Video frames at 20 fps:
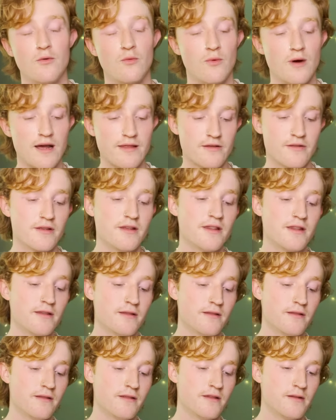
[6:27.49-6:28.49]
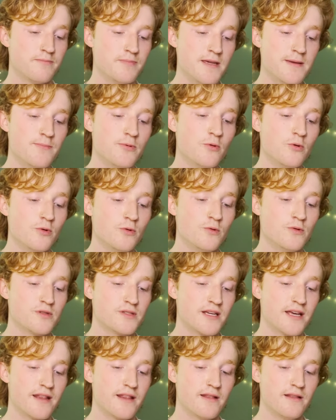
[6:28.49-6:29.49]
rather than the people who
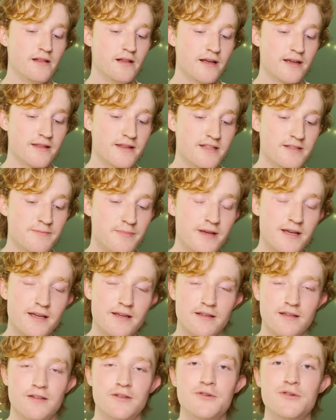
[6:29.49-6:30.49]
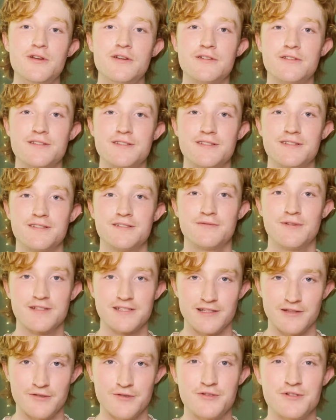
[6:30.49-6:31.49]
set the, like these big New Year's
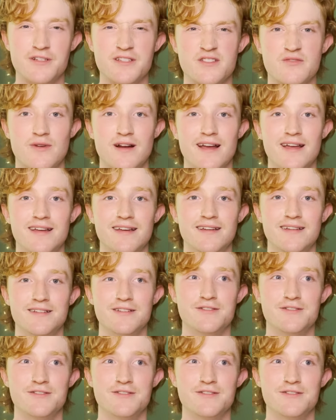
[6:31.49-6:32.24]
resolutions, right?